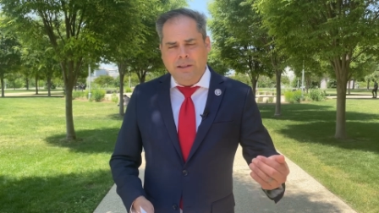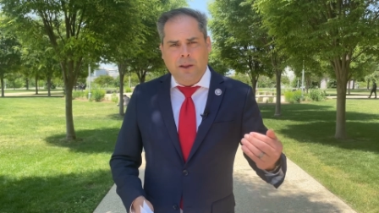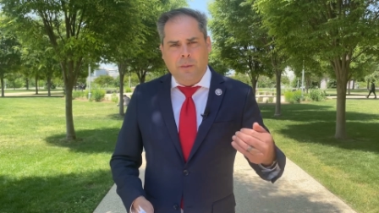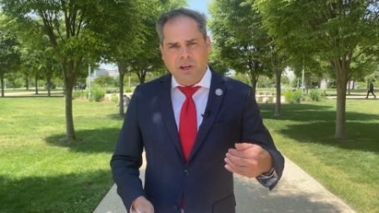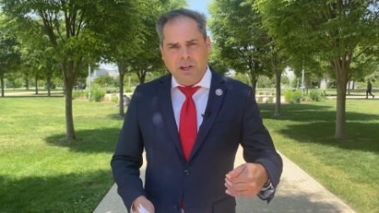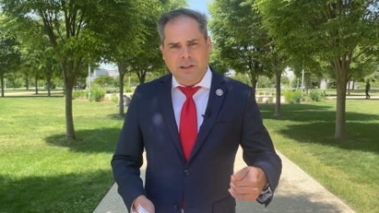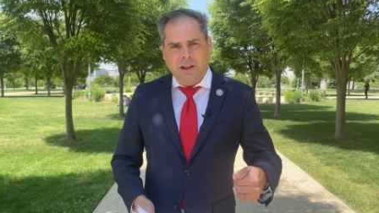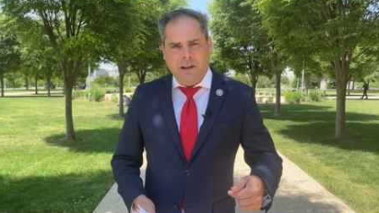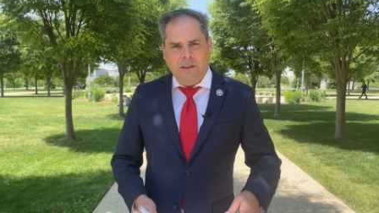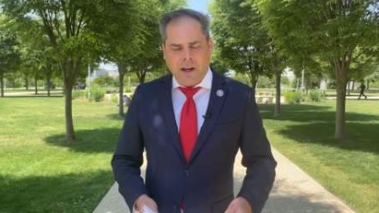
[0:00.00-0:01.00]
The budgets
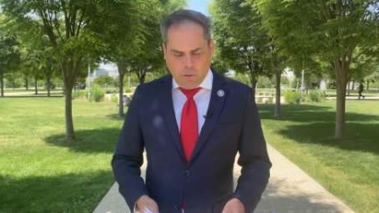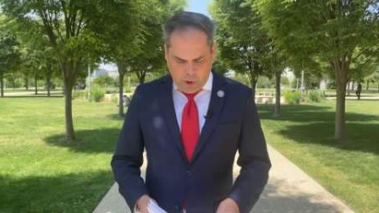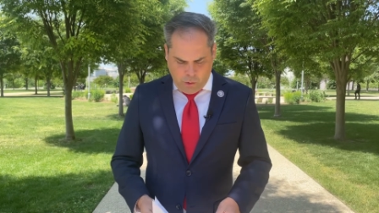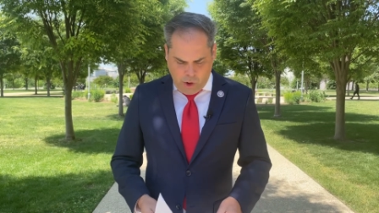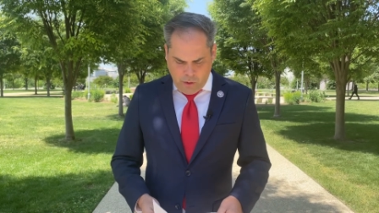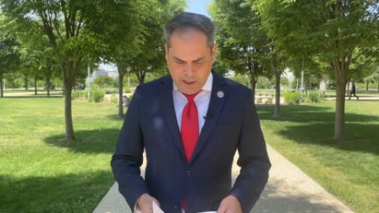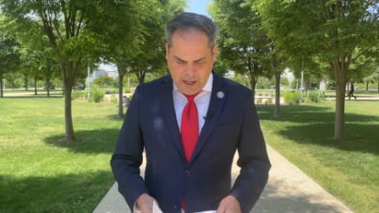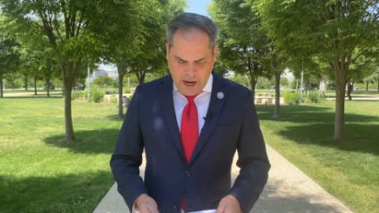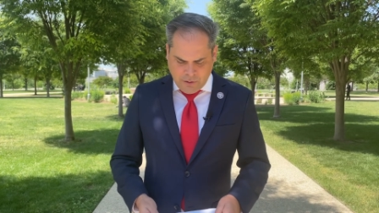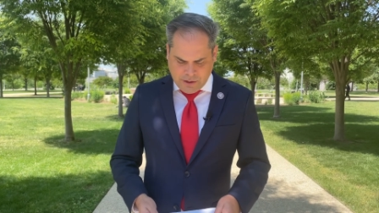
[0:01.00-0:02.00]
that, that we're rolling
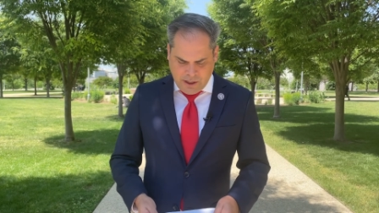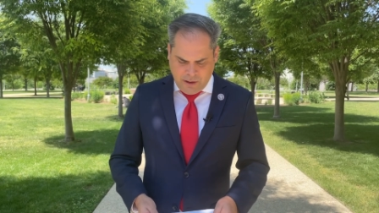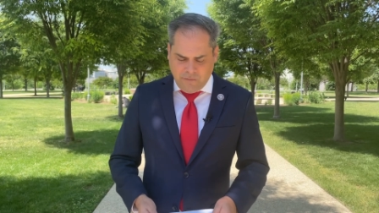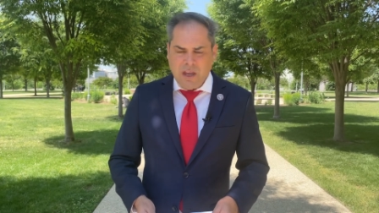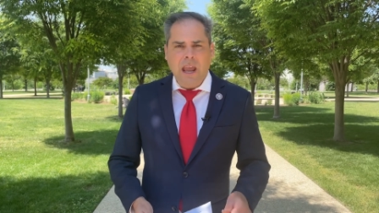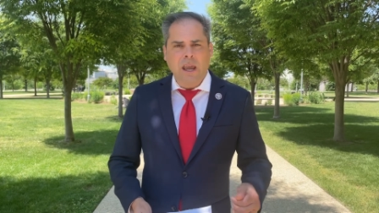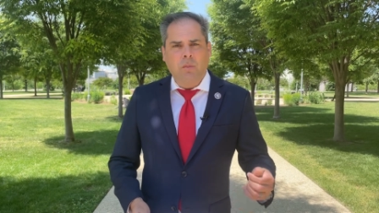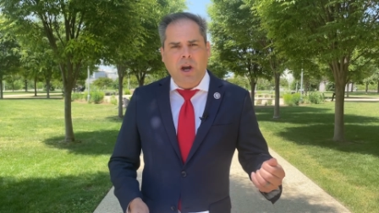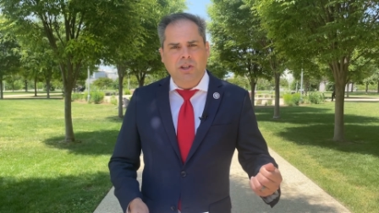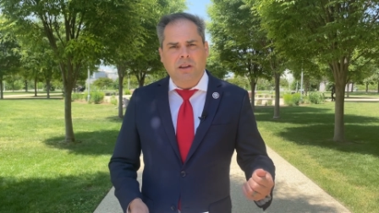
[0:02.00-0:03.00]
out, uh, the VA
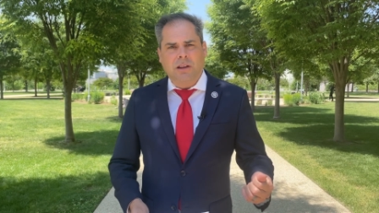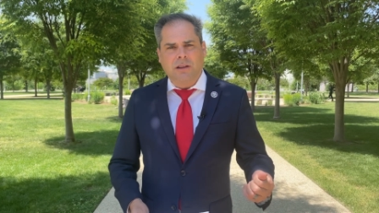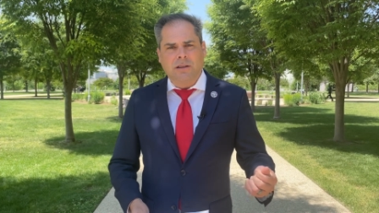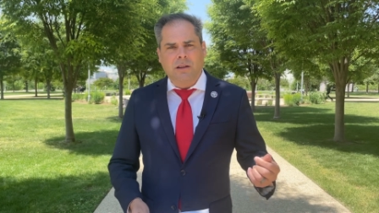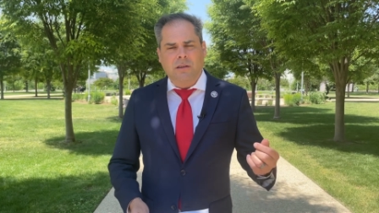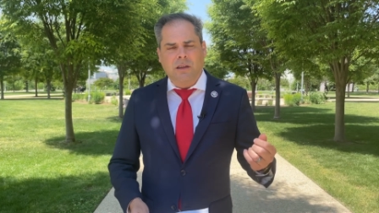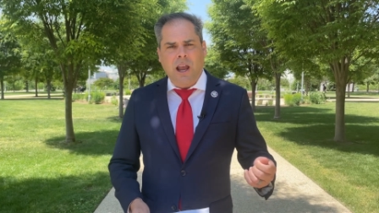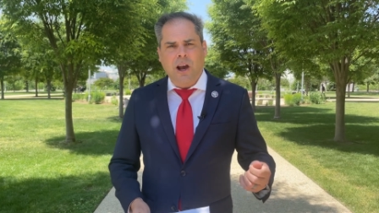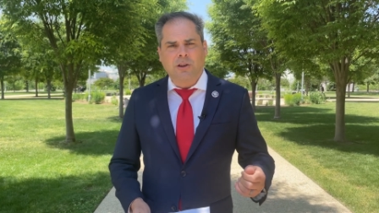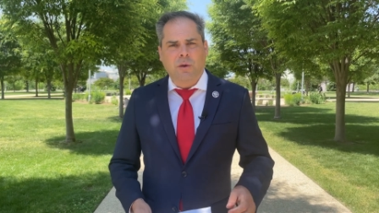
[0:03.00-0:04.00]
budget that the
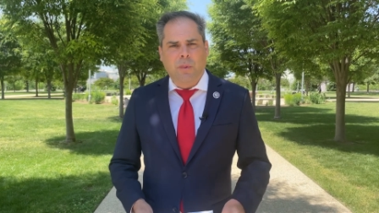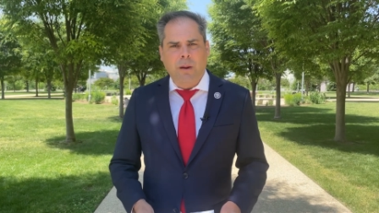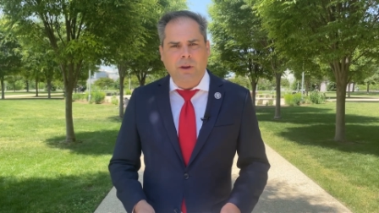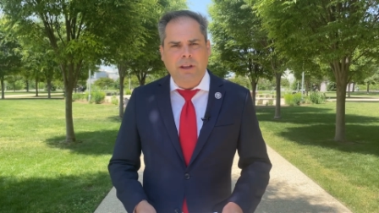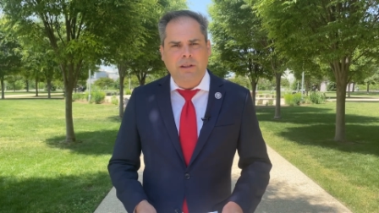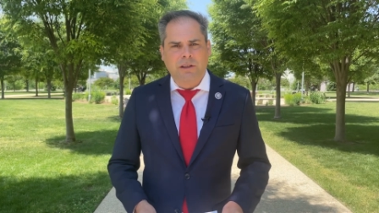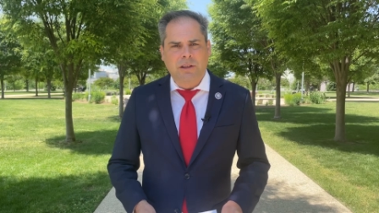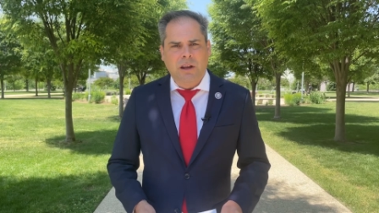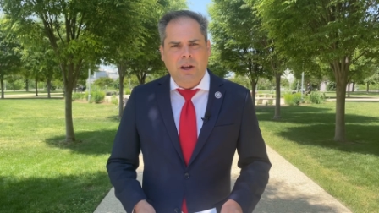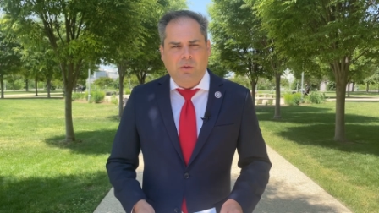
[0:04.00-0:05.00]
House Republicans
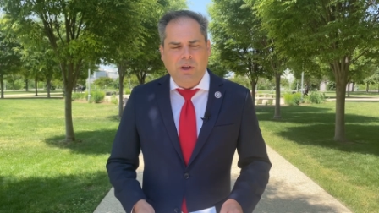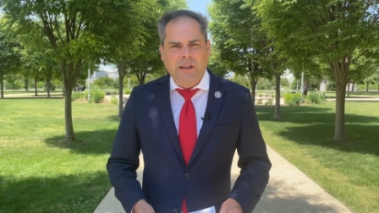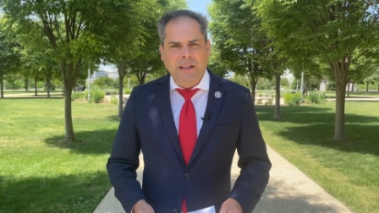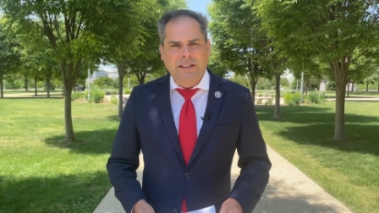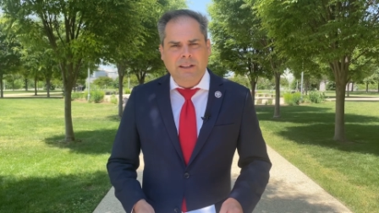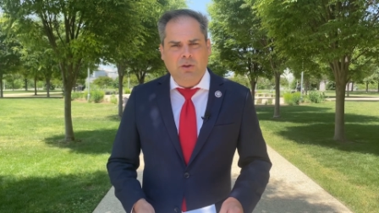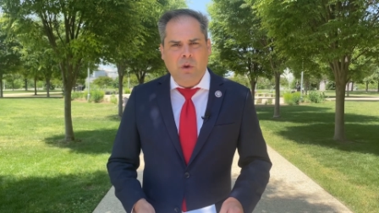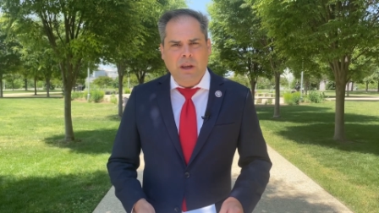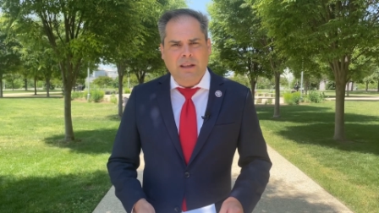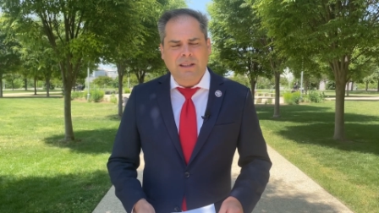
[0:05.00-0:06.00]
released this
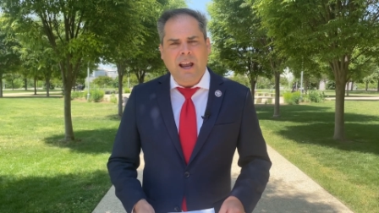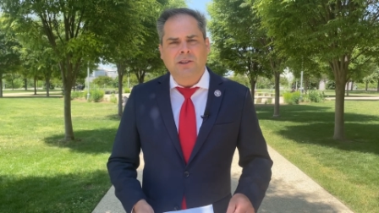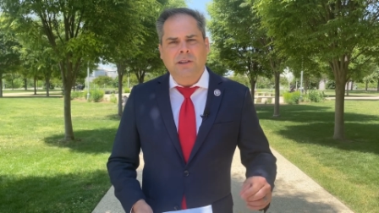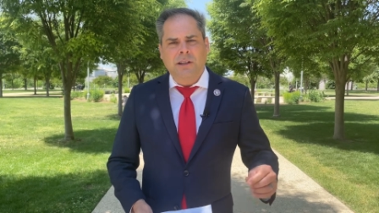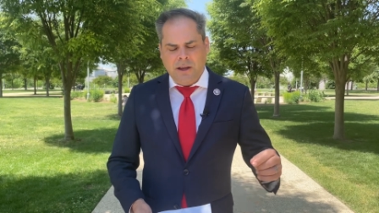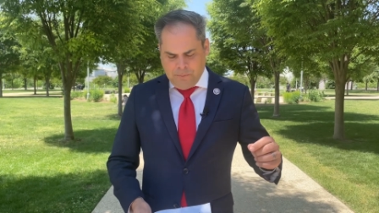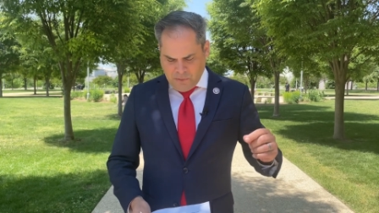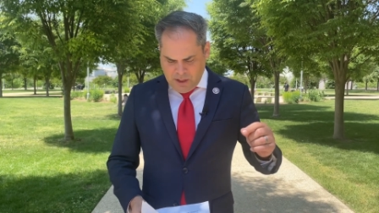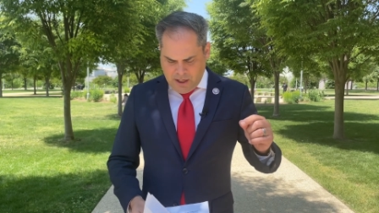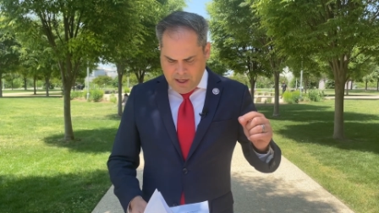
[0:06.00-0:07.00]
week, is actually
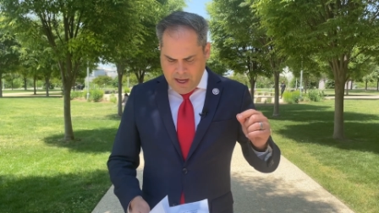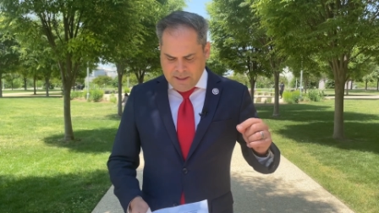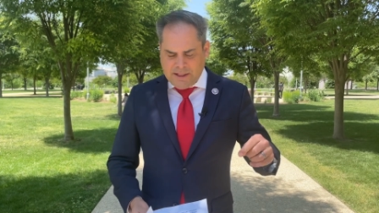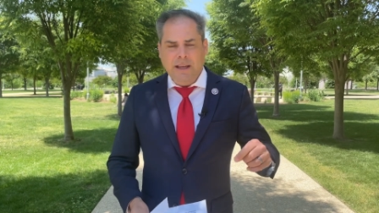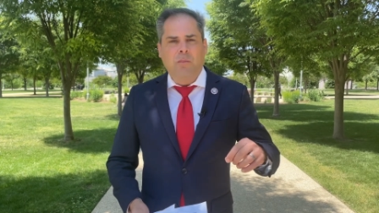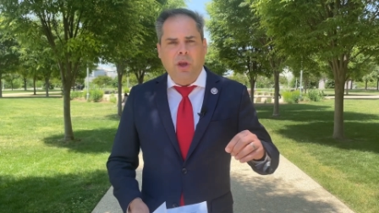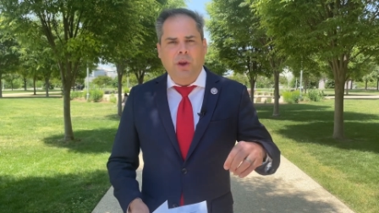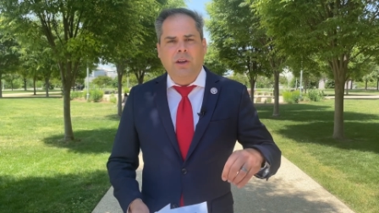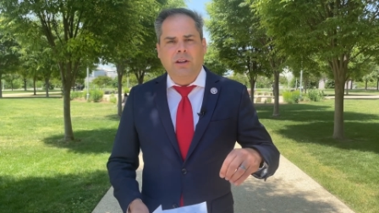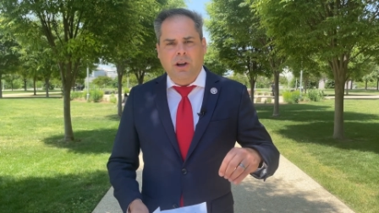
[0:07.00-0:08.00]
uh, $18
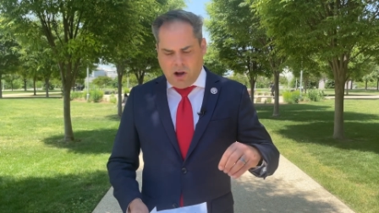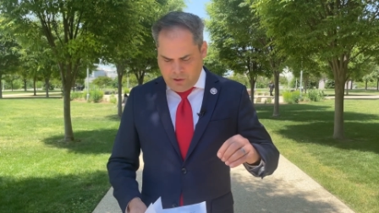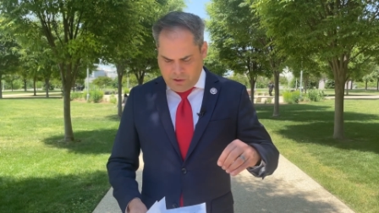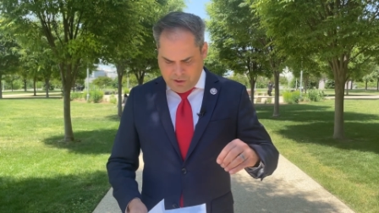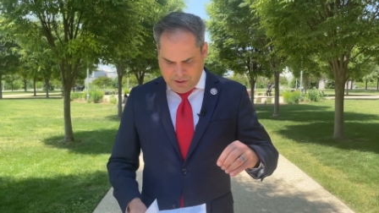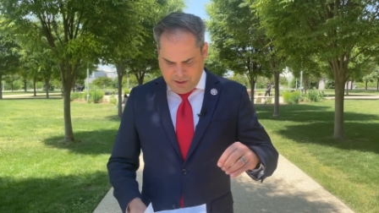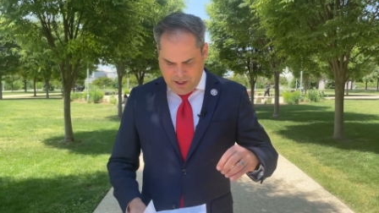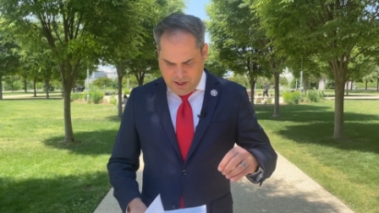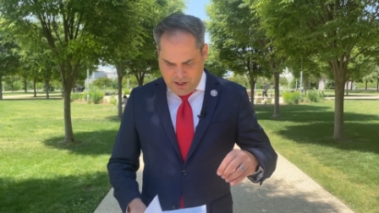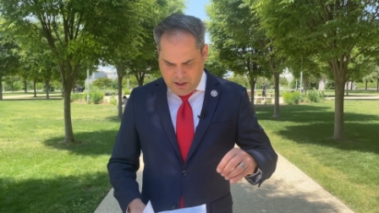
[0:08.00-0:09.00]
billion
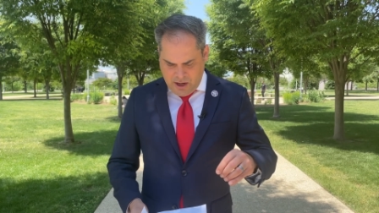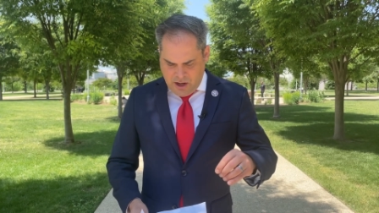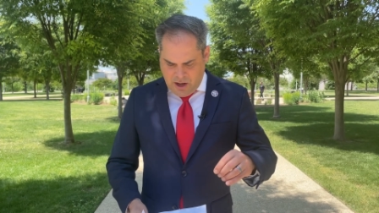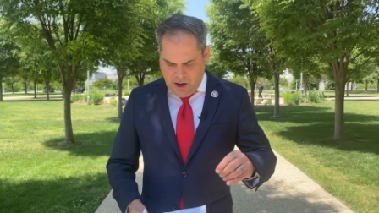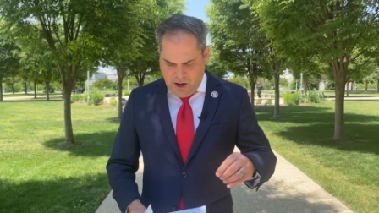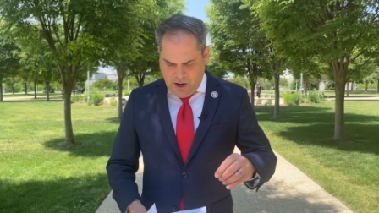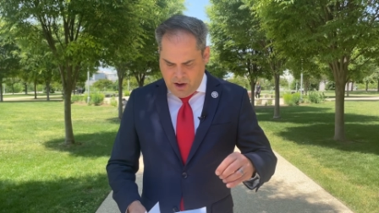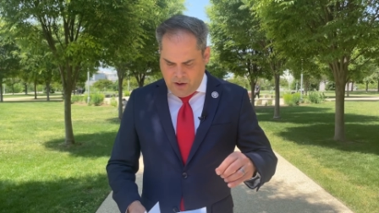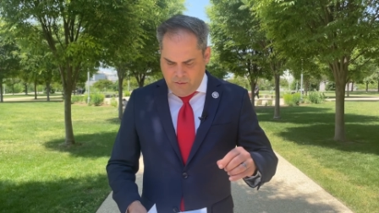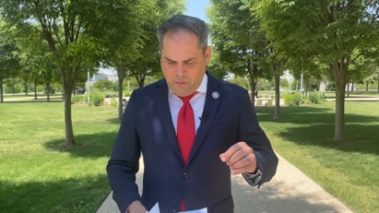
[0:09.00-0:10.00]
uh, uh,